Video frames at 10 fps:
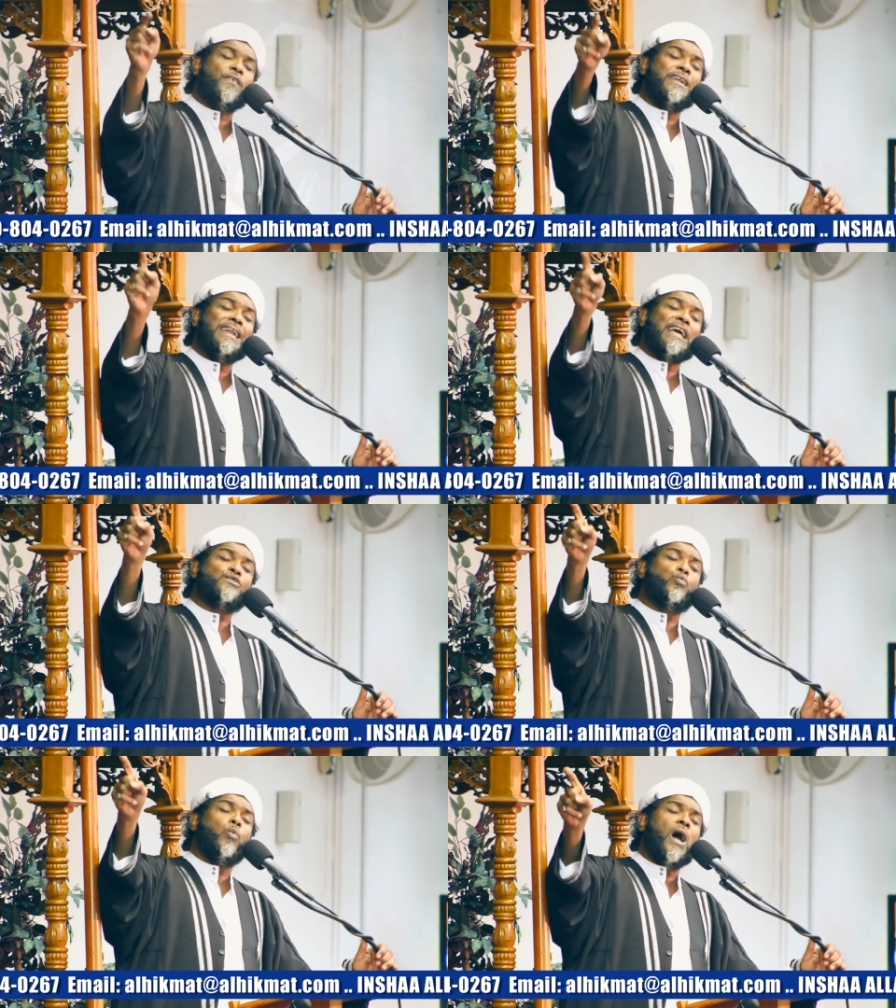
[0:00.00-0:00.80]
for the
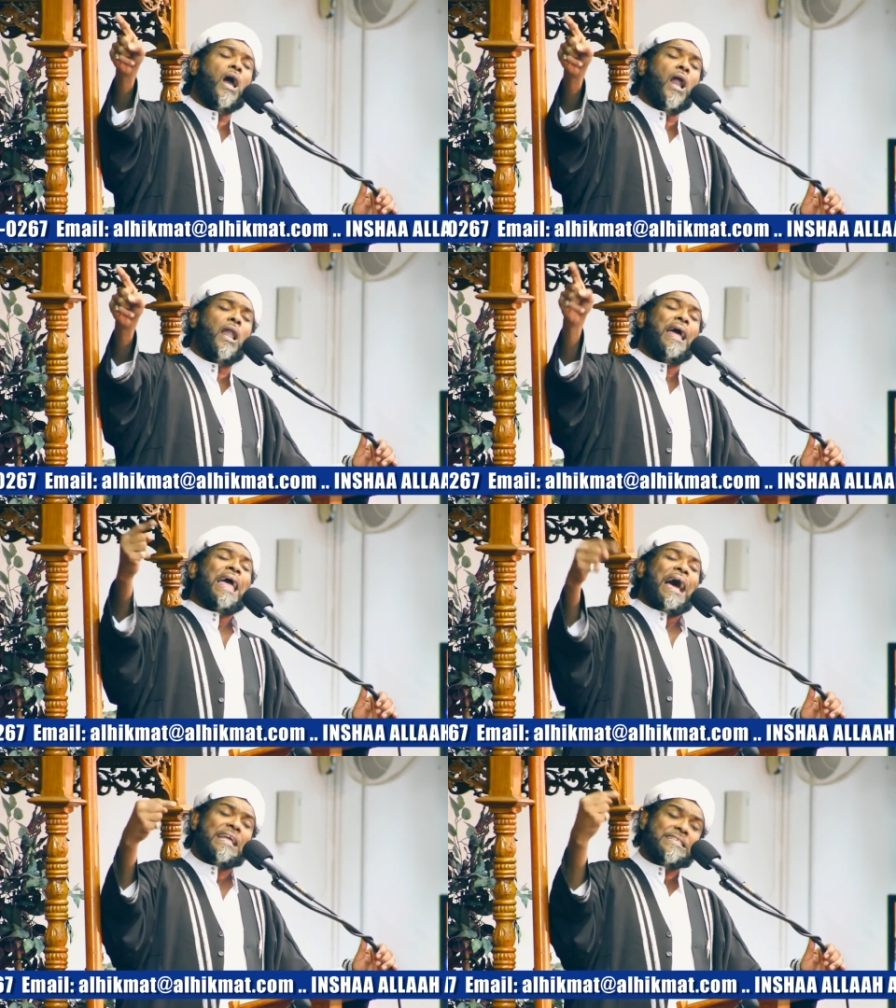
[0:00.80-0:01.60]
next world
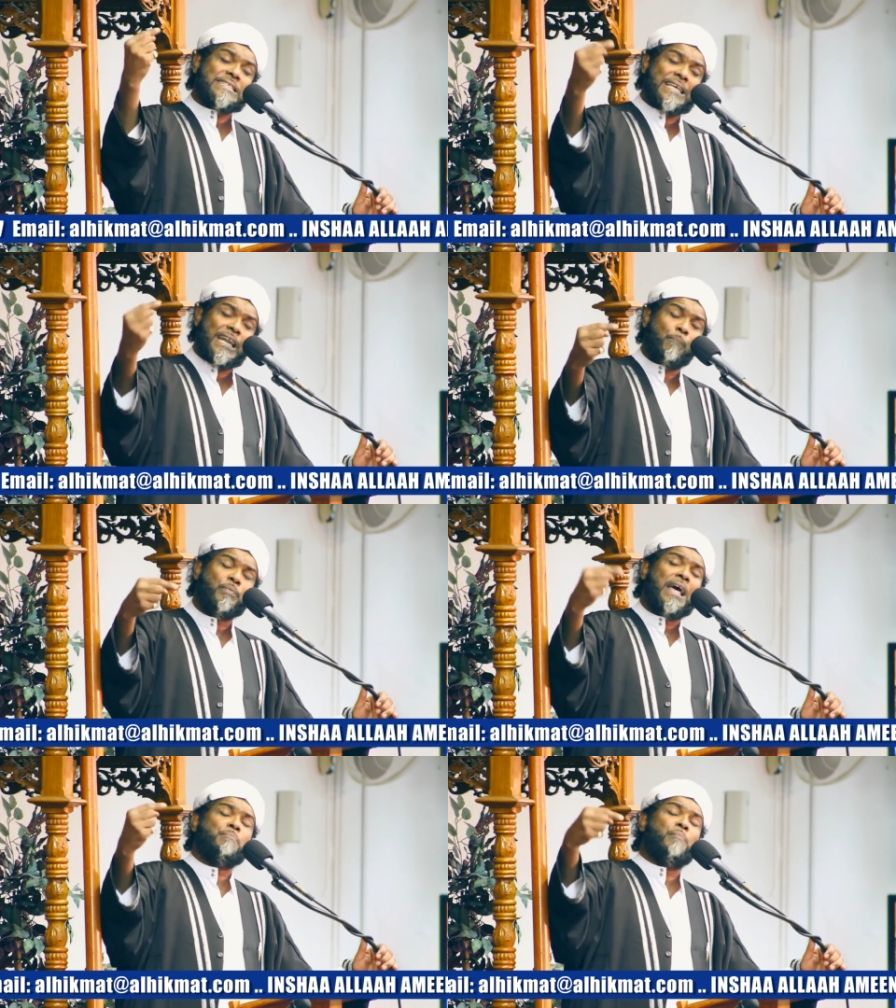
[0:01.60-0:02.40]
and set up
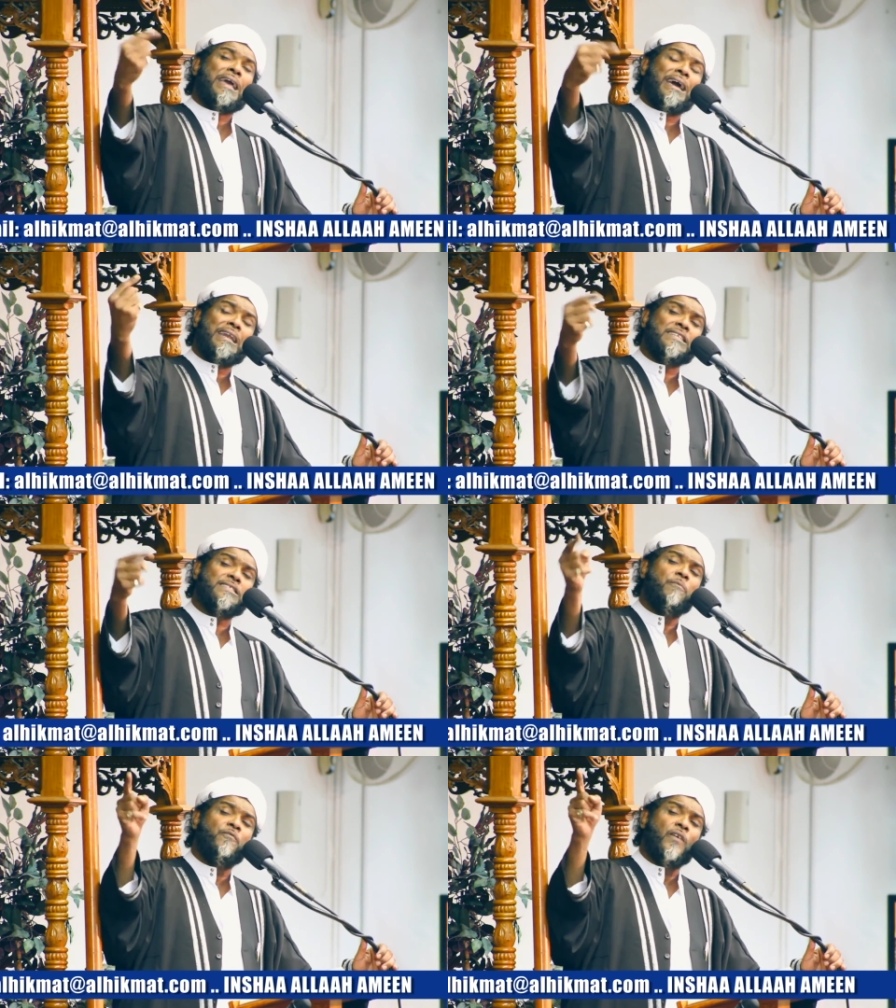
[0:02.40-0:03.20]
that
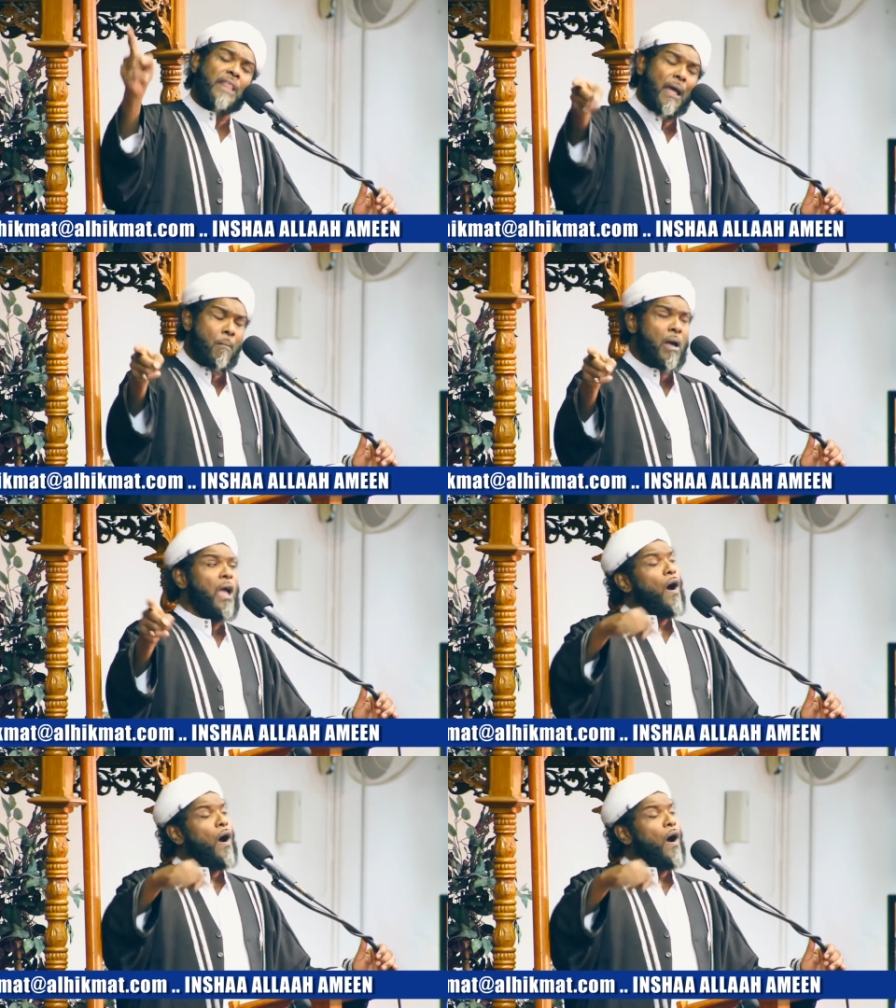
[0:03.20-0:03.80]
mechanism for them.